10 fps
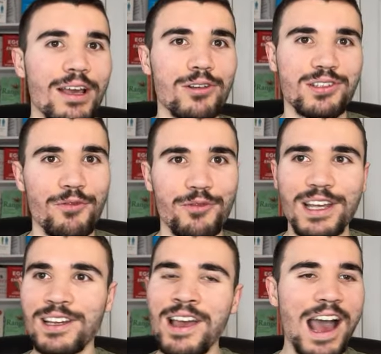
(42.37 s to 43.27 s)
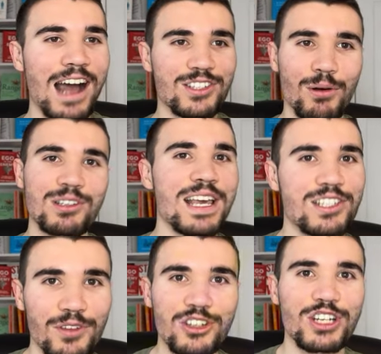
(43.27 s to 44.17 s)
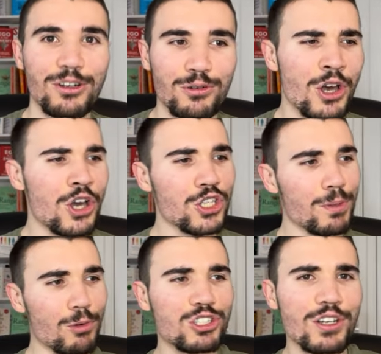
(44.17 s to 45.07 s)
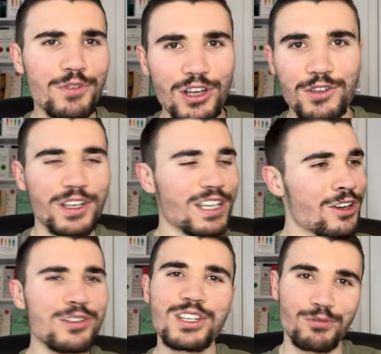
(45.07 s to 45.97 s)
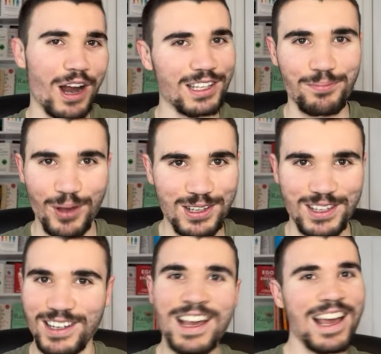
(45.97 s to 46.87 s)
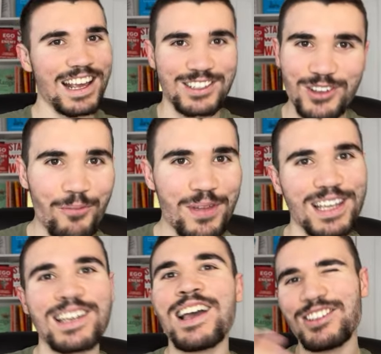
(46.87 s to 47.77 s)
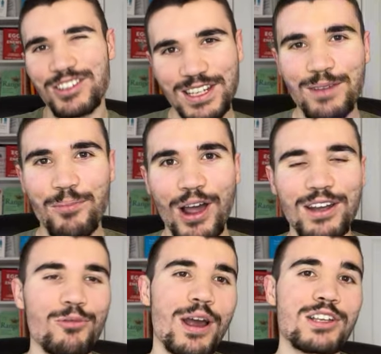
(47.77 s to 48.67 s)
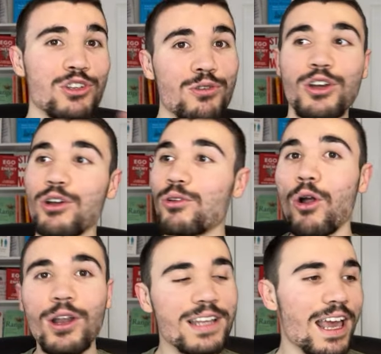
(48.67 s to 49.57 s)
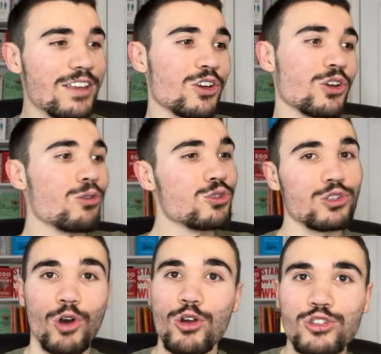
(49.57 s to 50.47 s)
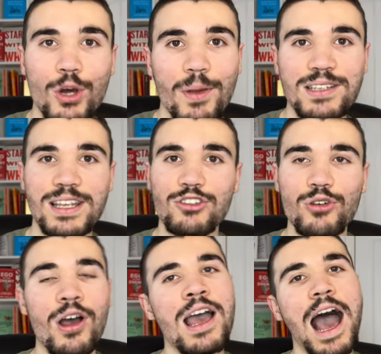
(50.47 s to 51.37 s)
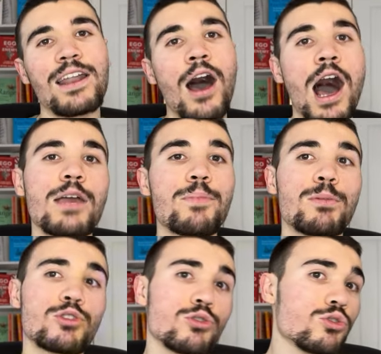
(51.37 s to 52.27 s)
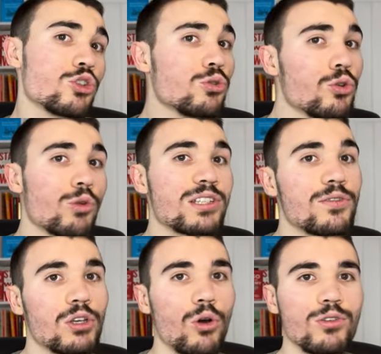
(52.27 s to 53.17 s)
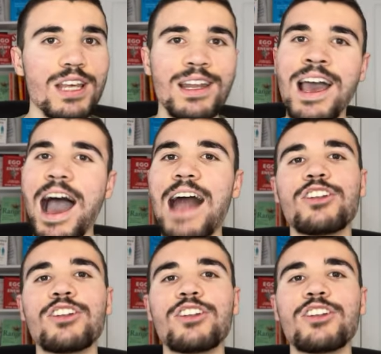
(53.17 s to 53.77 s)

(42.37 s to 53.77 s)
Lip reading: or something and someone takes over the channel, you'll be watching the videos thinking, who's this random person? It's not me. Do you see the point? Whereas you can go on holiday, you can go and do your own job, etc. and hire people to do the rest of the content, and the